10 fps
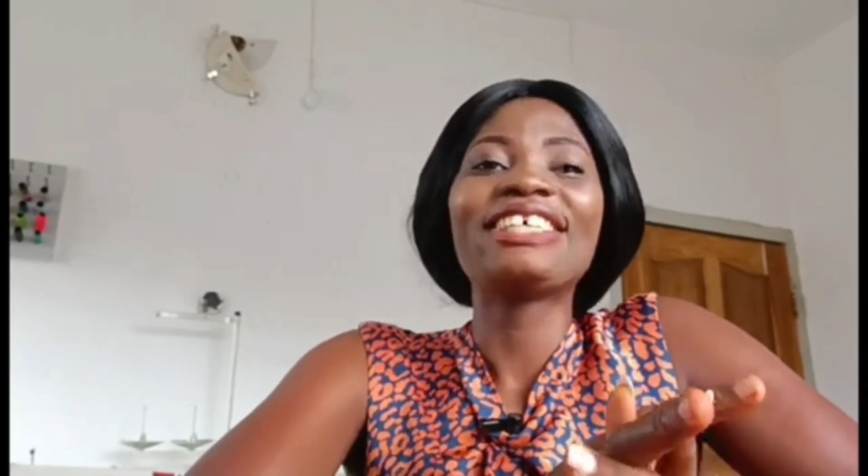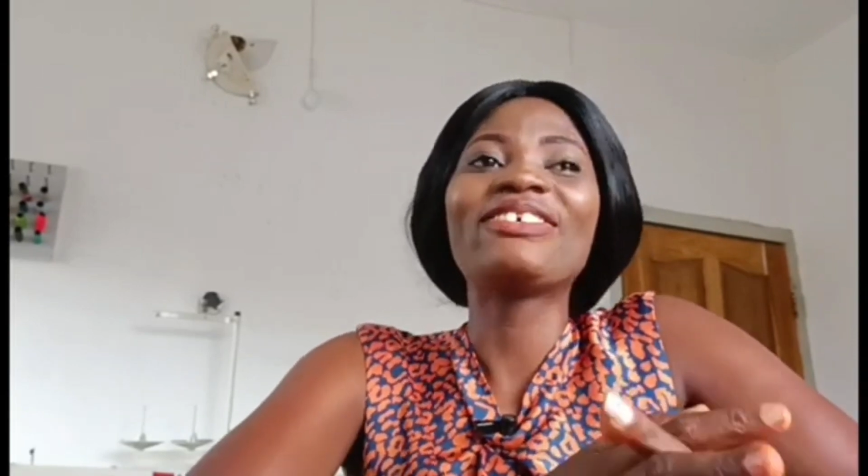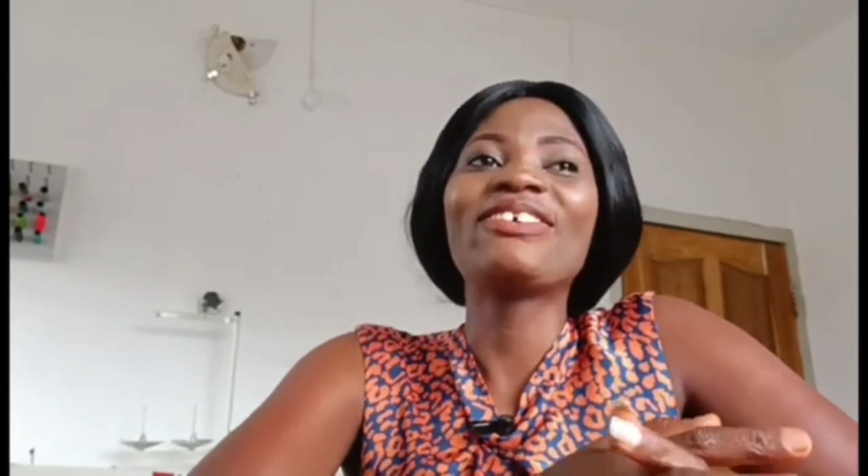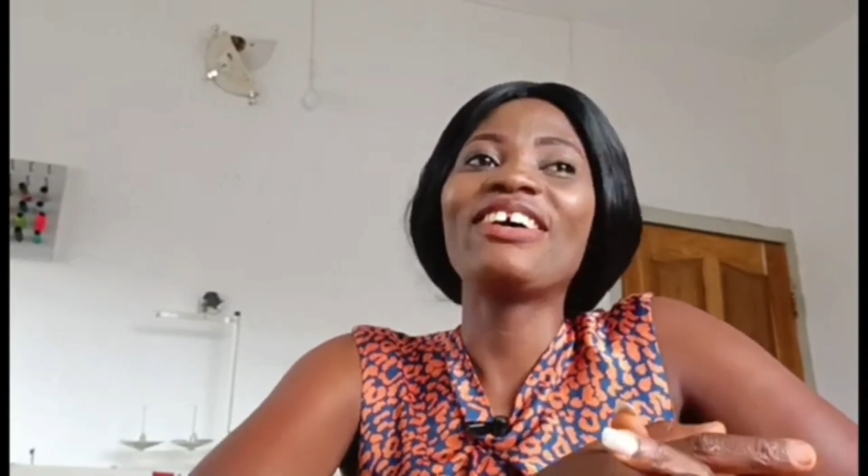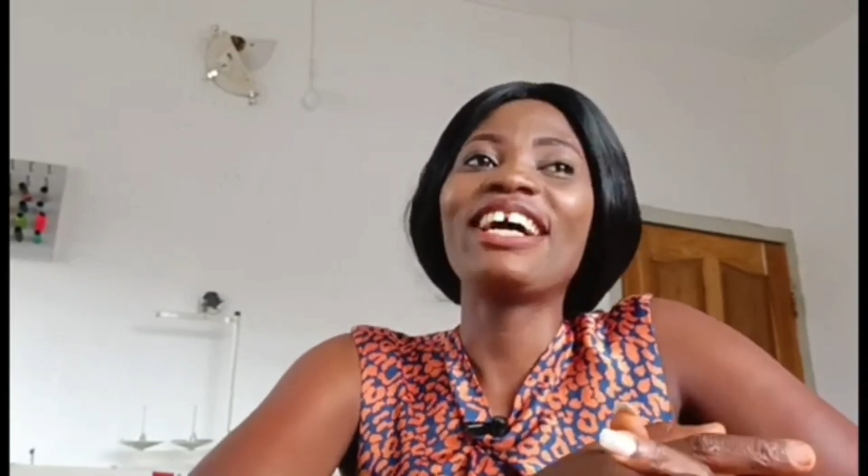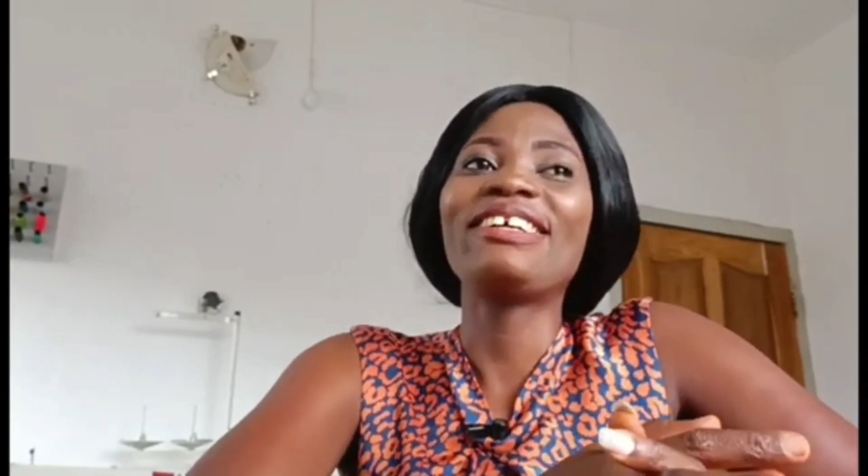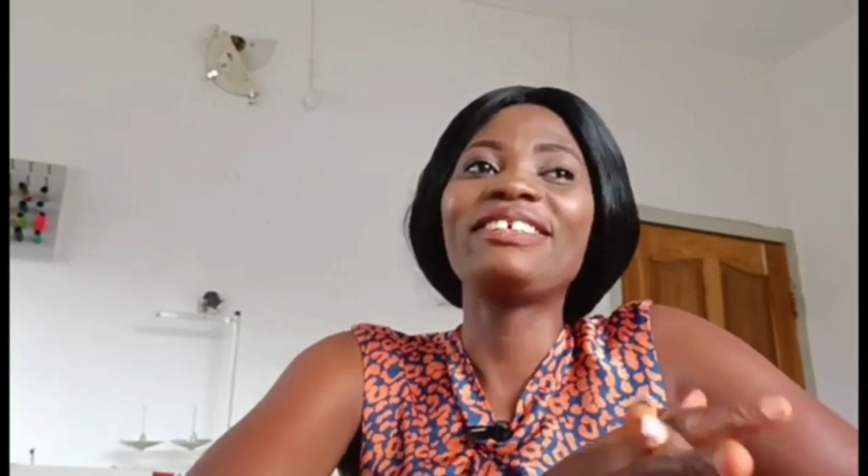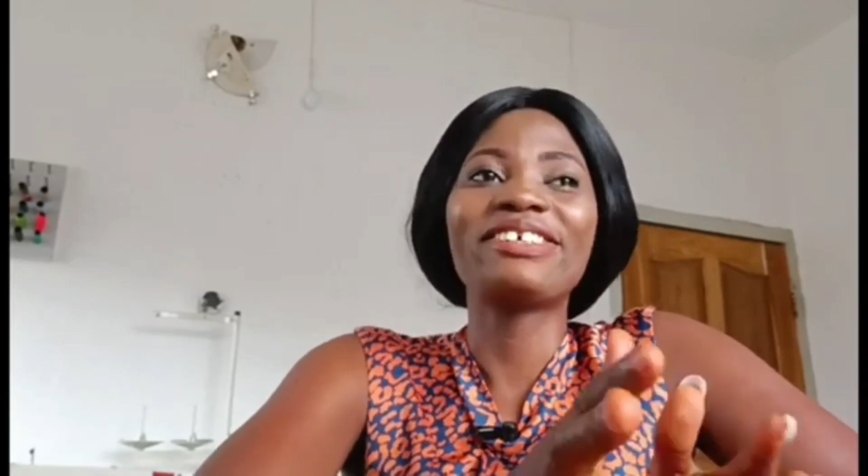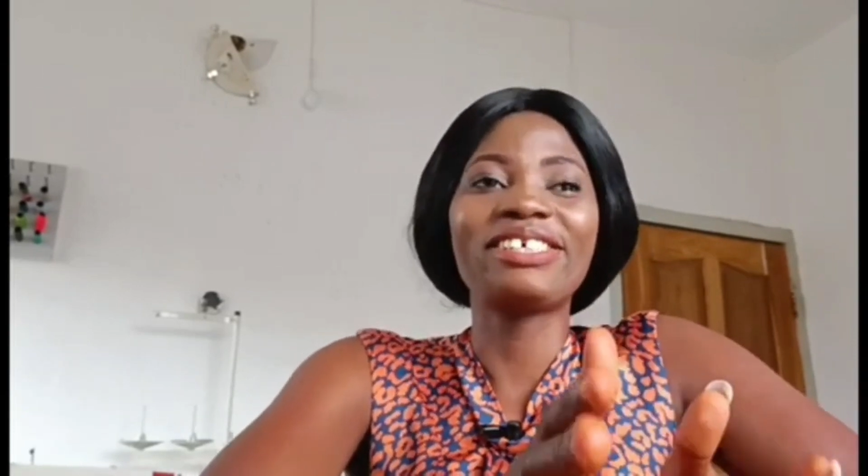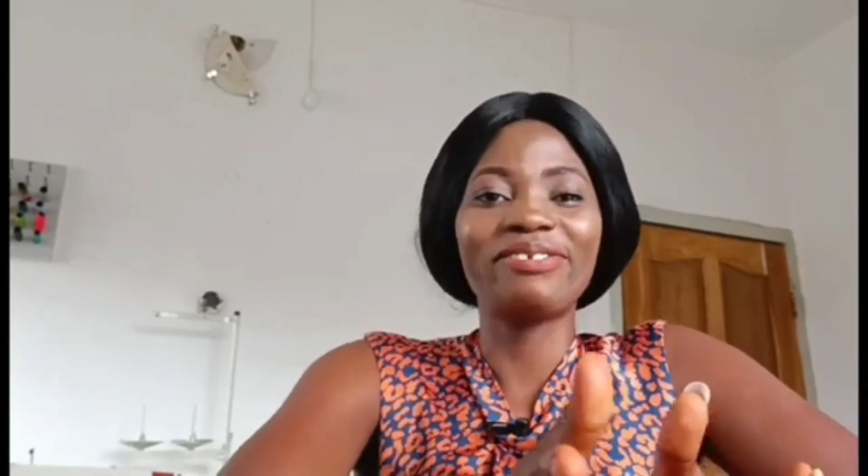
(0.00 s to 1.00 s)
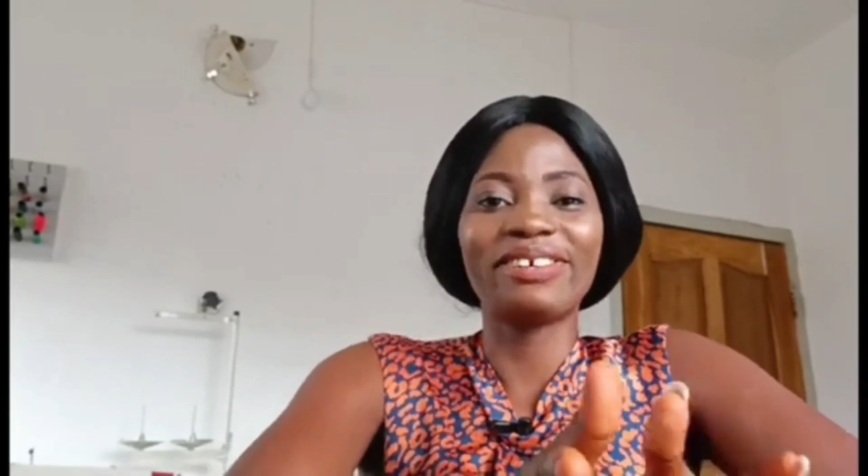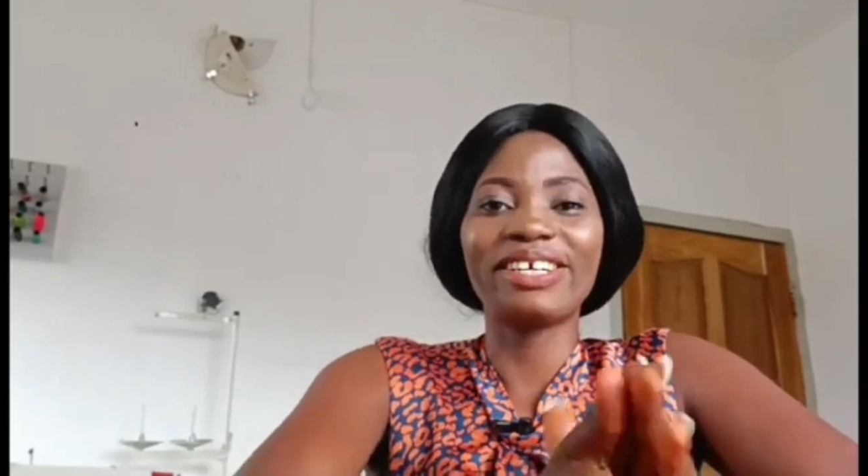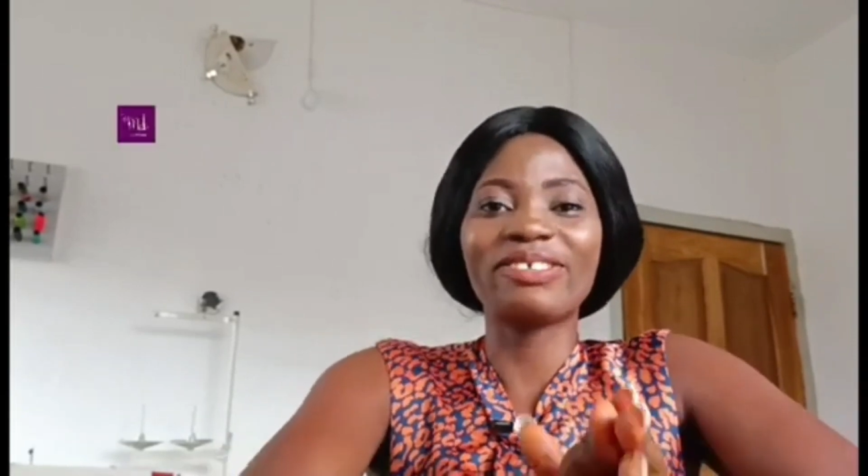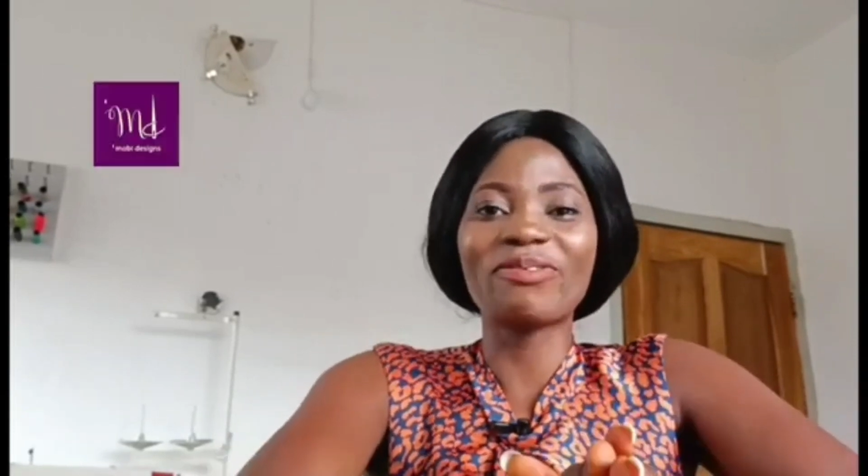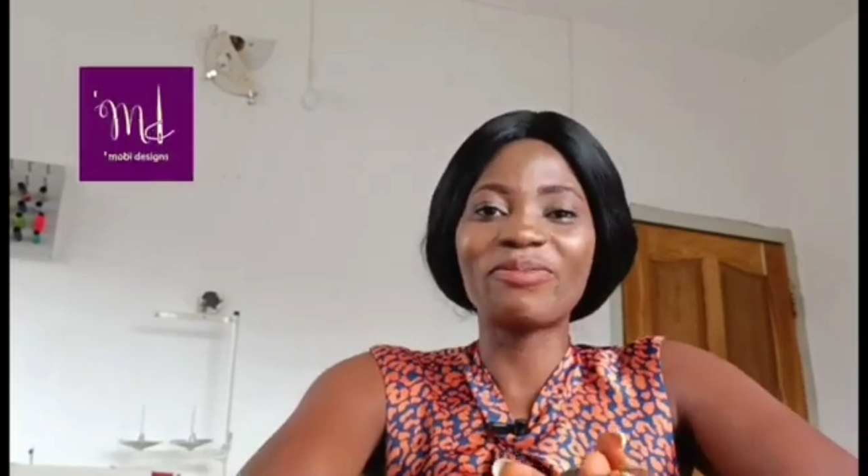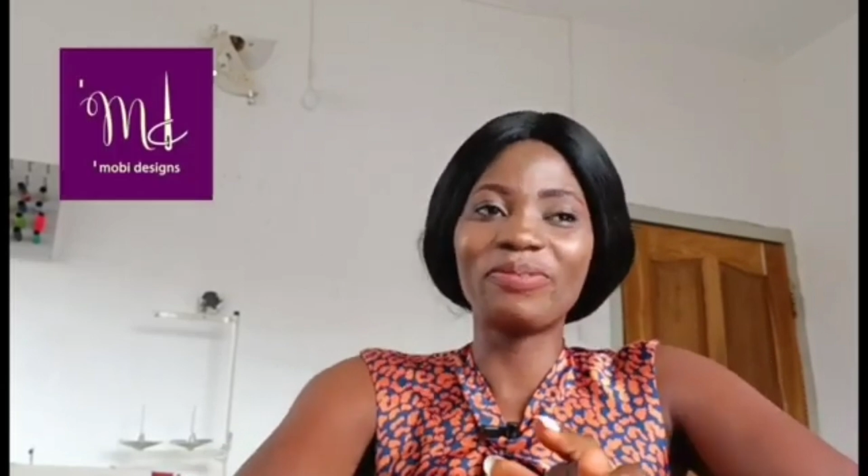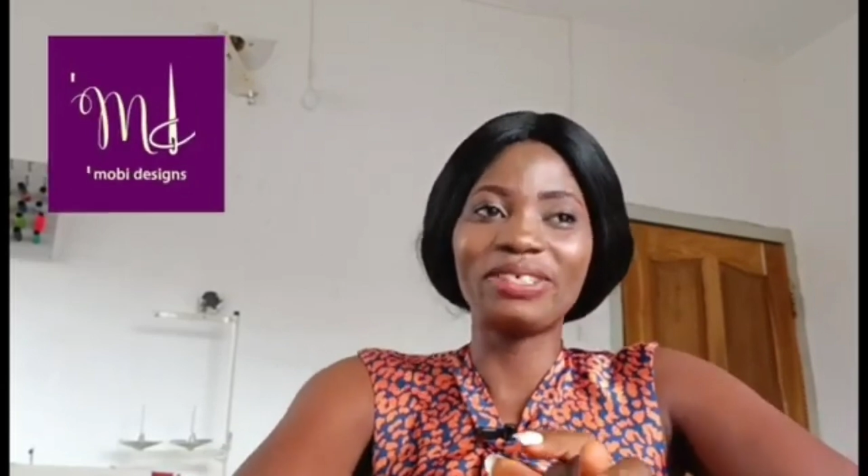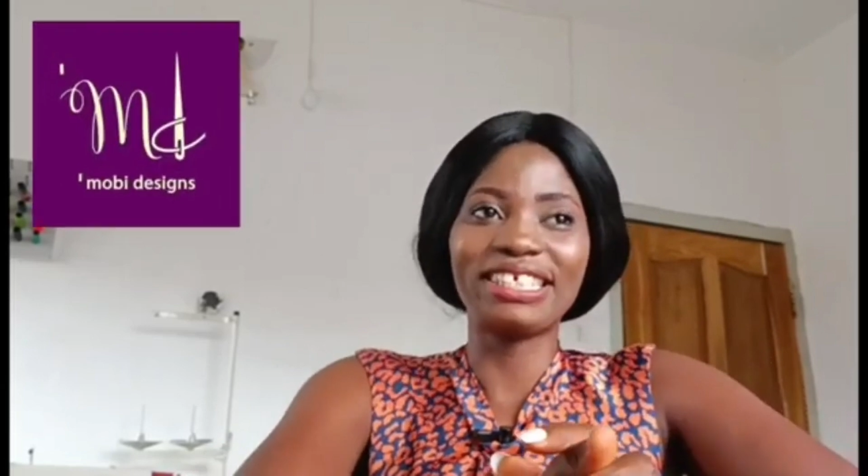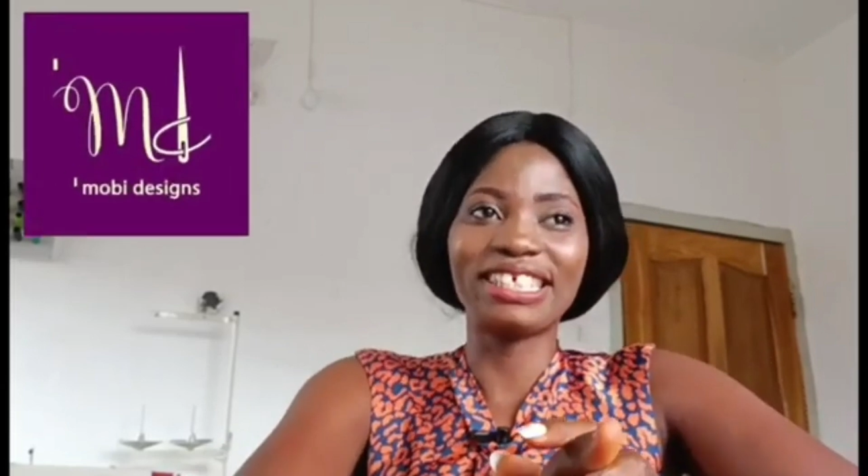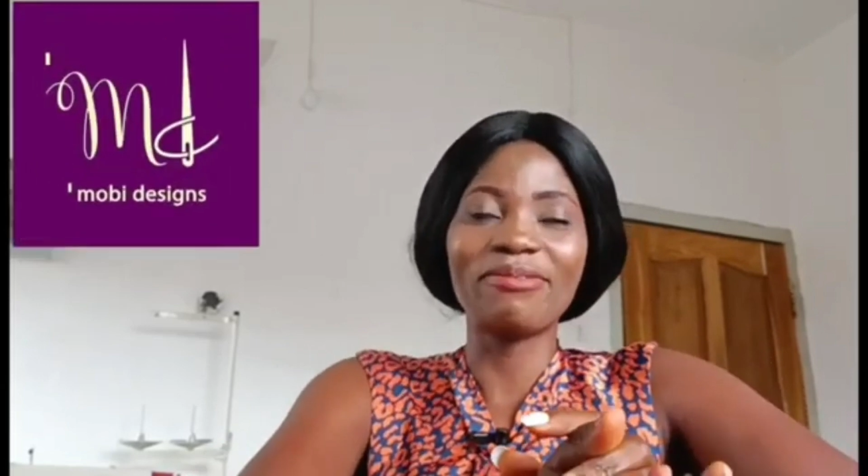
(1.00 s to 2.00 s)
So I'm the creative director of
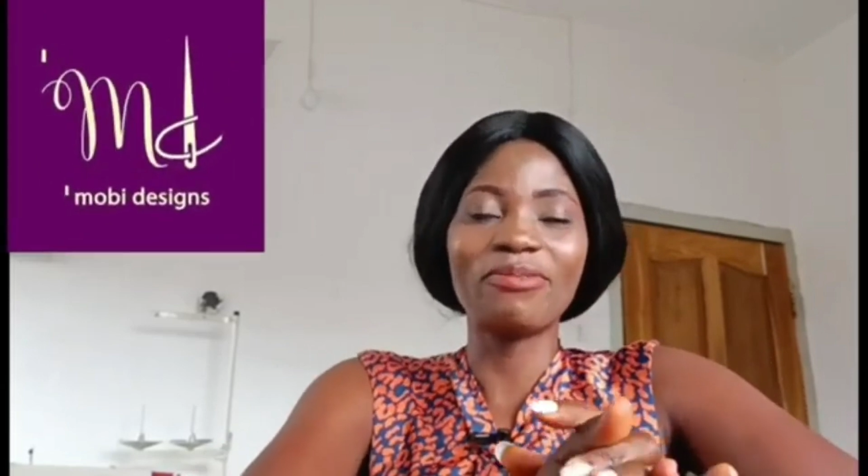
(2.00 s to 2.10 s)
Mobi Design.